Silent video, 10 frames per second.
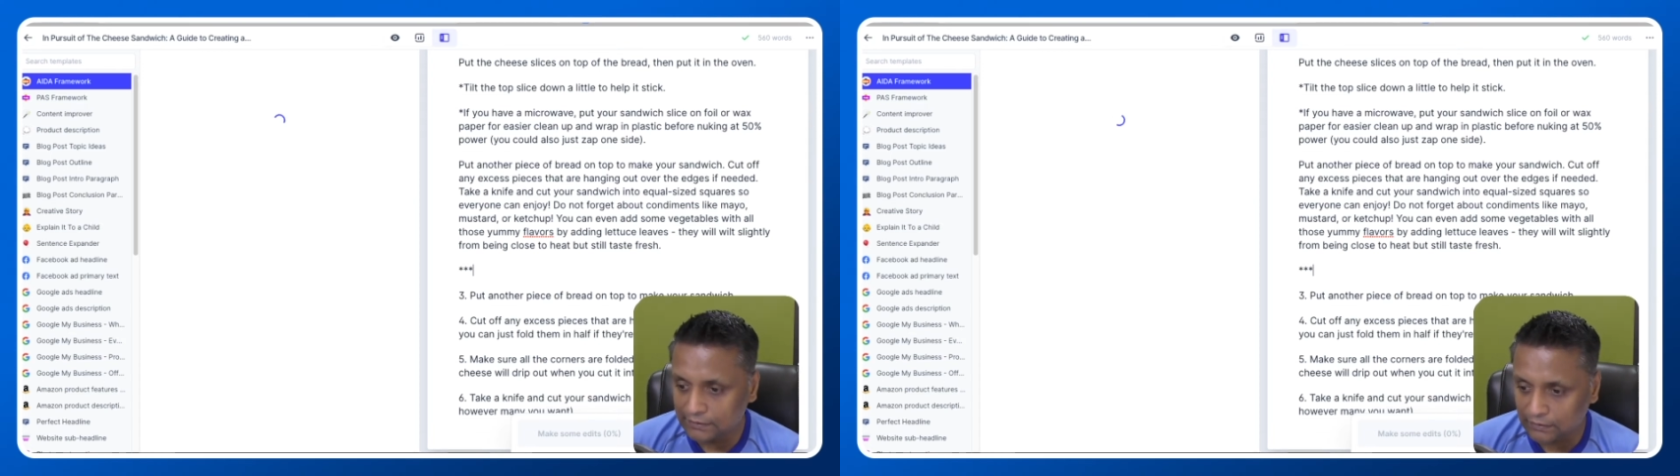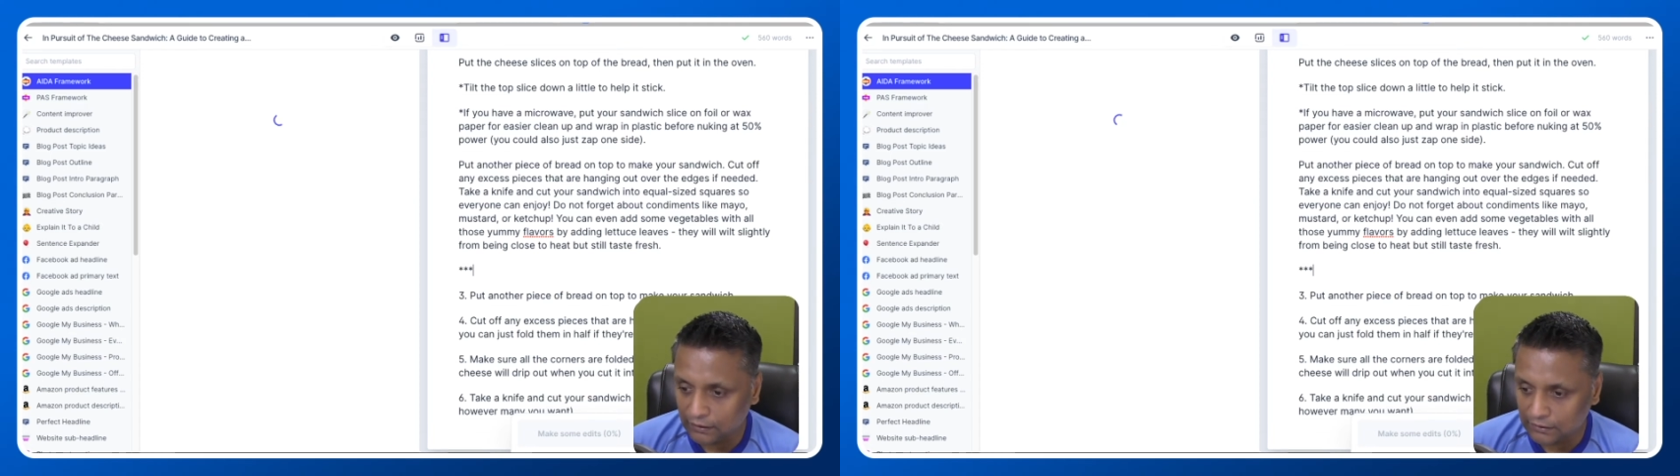
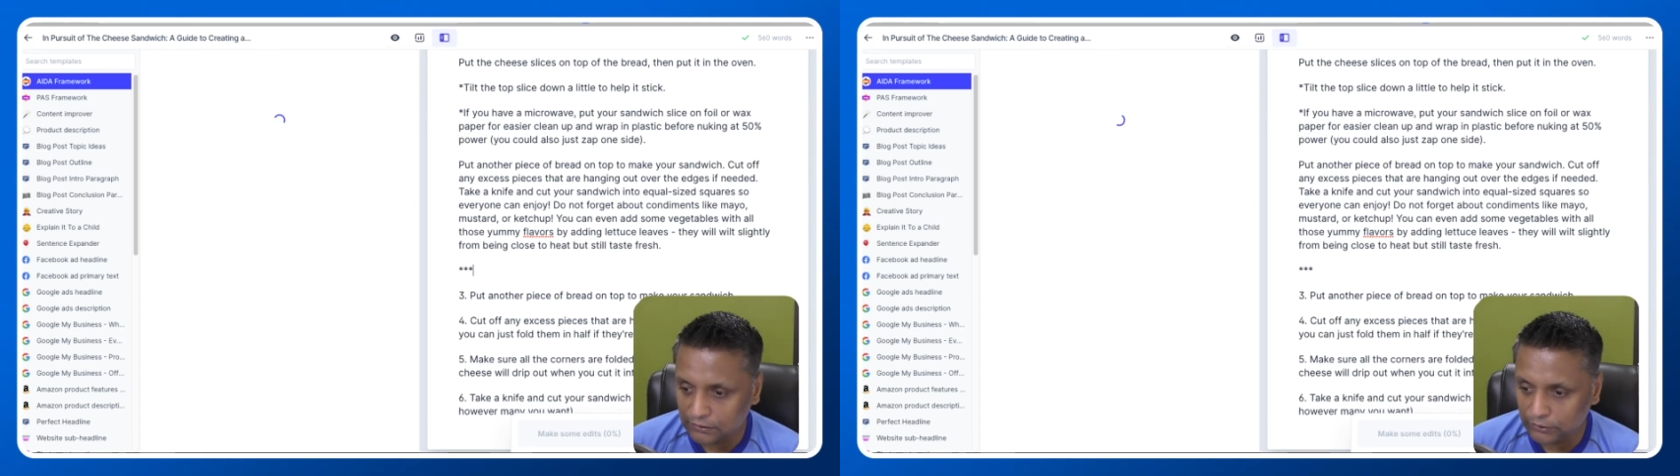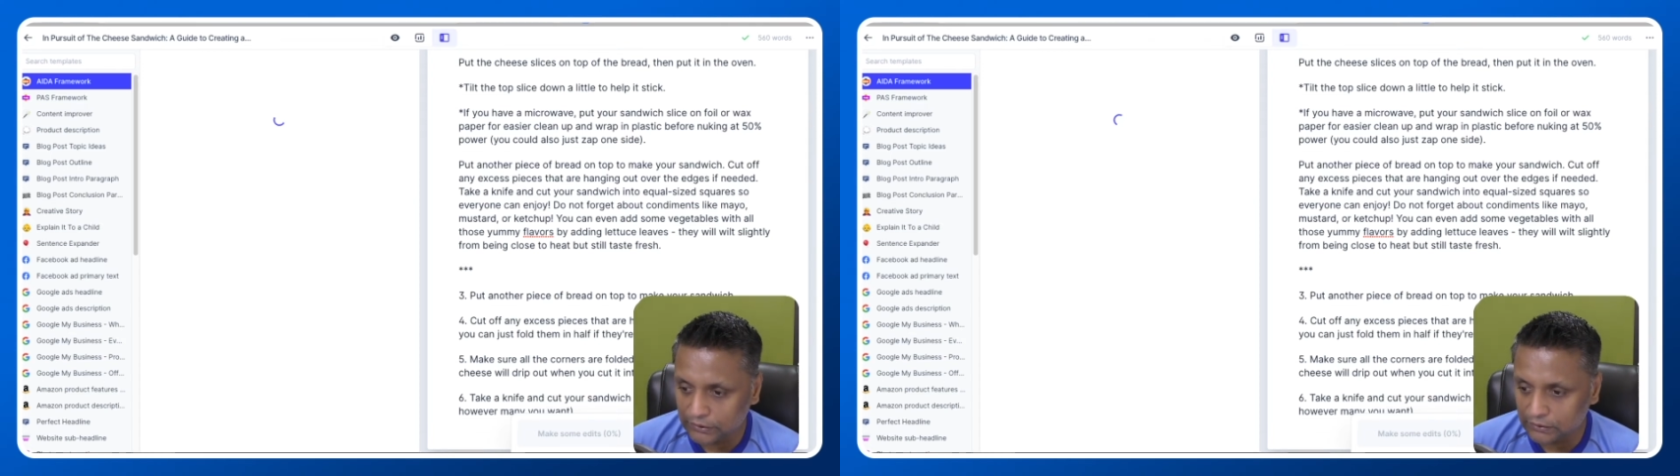stars,
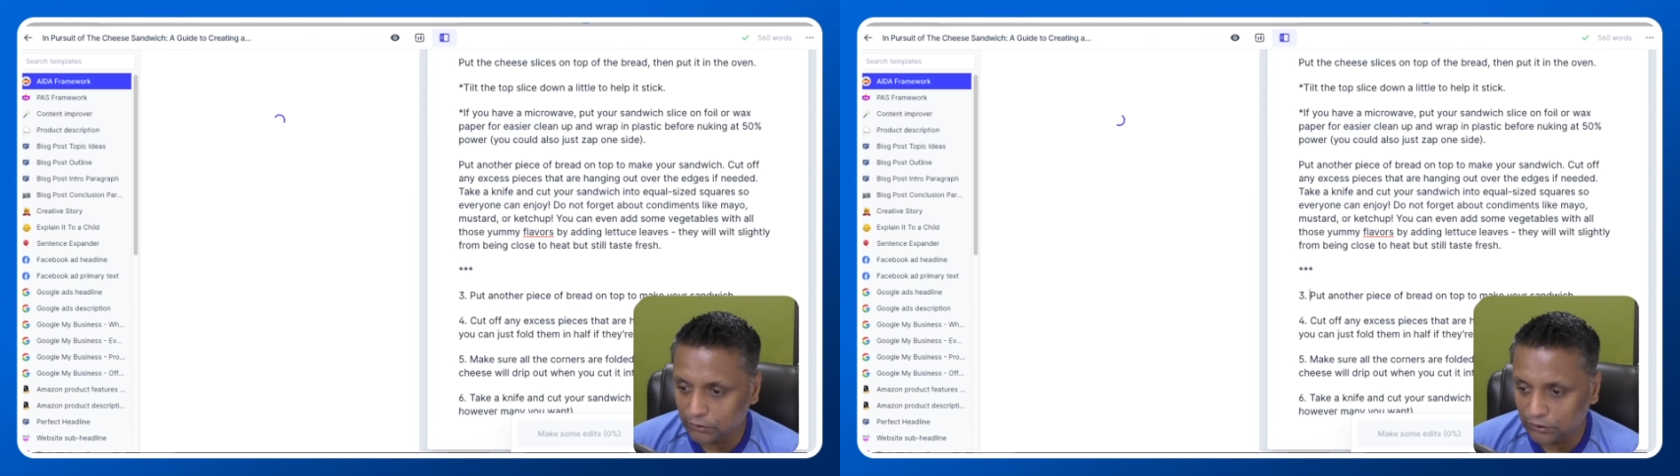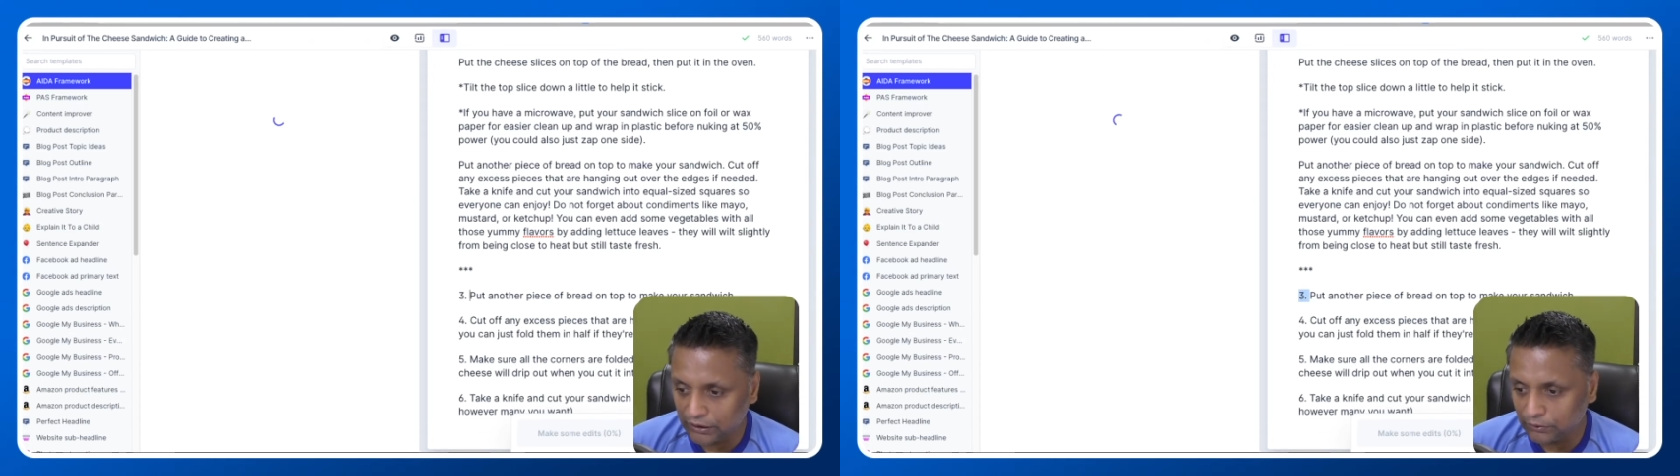so it's
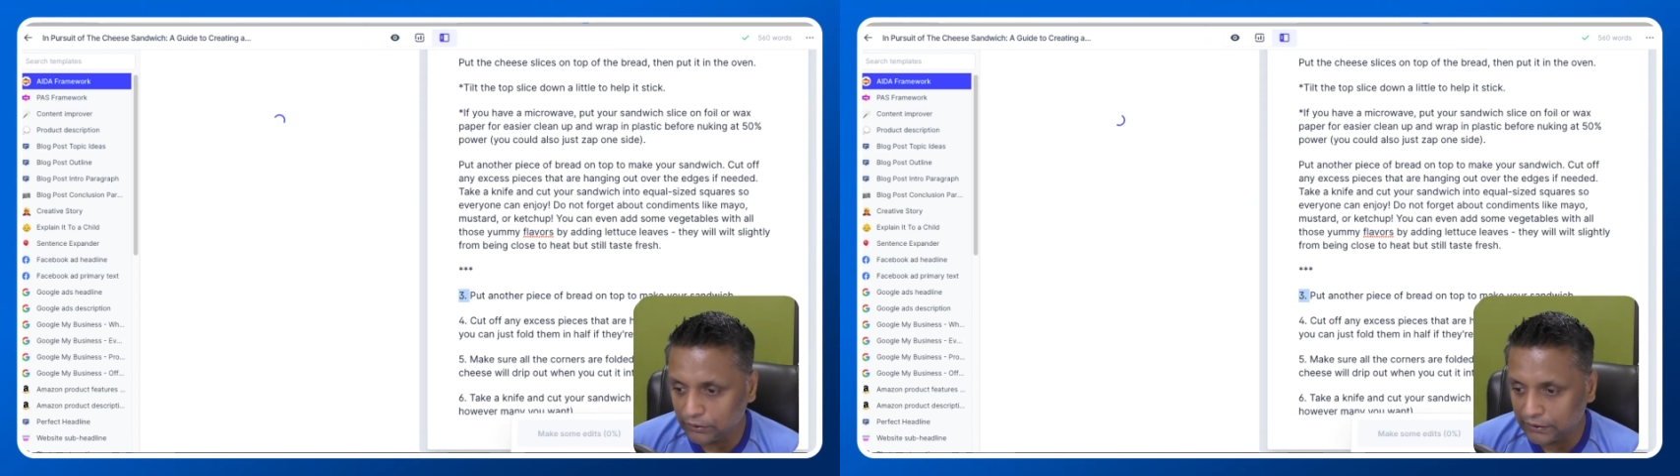not going to